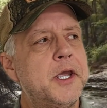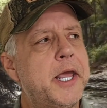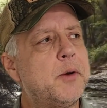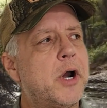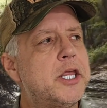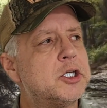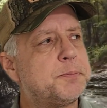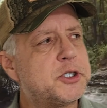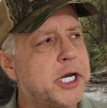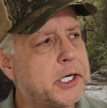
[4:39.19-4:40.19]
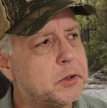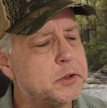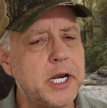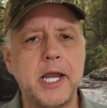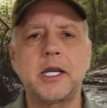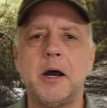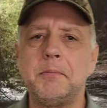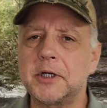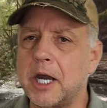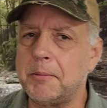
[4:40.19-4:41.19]
Anyway, this particular day
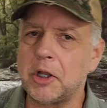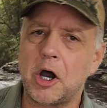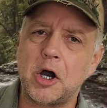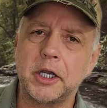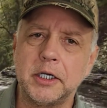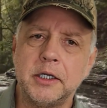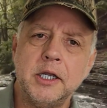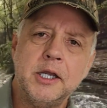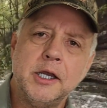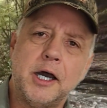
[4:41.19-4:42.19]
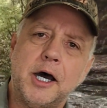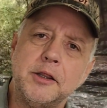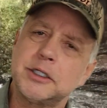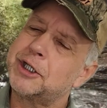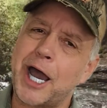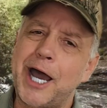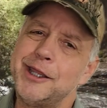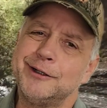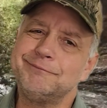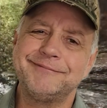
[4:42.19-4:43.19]
come along, and this guy
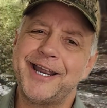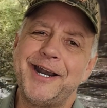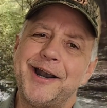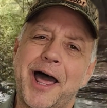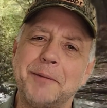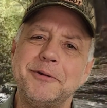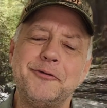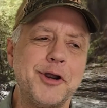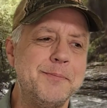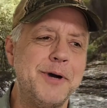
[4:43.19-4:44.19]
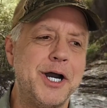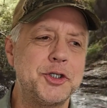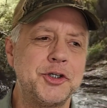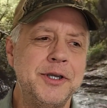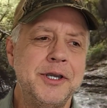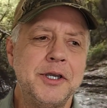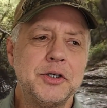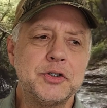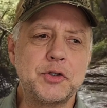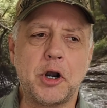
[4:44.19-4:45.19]
that he didn't like me very much
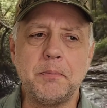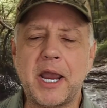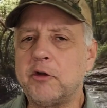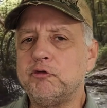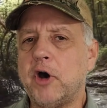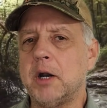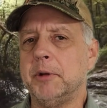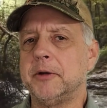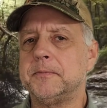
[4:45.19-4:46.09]
started making fun of me.